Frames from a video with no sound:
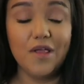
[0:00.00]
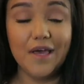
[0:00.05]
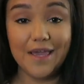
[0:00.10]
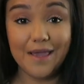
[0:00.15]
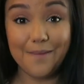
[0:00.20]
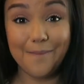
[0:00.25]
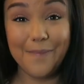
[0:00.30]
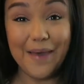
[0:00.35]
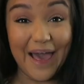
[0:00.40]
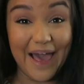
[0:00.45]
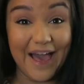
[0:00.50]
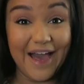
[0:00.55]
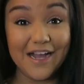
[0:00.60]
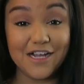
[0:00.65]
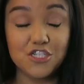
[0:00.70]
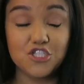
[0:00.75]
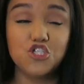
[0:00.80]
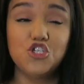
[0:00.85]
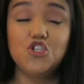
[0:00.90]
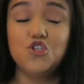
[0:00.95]
like
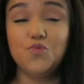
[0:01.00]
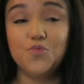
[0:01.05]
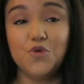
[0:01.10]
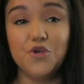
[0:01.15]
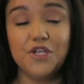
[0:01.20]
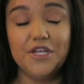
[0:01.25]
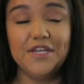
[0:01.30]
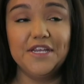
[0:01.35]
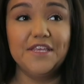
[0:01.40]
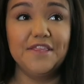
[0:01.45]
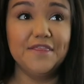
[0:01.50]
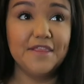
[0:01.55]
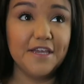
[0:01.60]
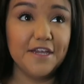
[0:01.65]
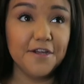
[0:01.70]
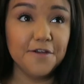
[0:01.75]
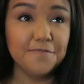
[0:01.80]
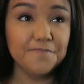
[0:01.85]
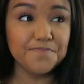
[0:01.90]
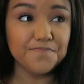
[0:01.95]
packed you put it in
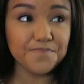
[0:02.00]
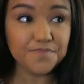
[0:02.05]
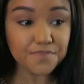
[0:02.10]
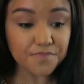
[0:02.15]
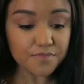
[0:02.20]
there.